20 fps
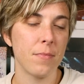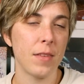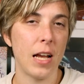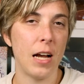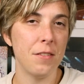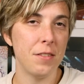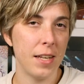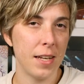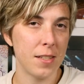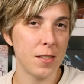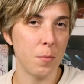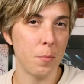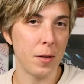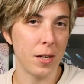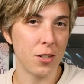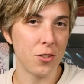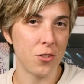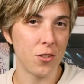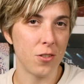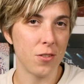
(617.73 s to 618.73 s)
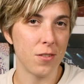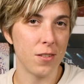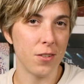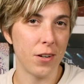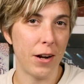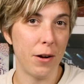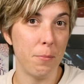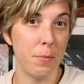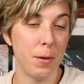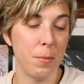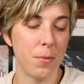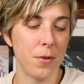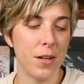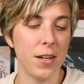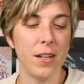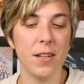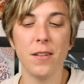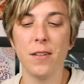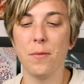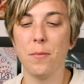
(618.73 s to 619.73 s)
I'll take some pictures so I remember
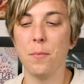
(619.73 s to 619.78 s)
it.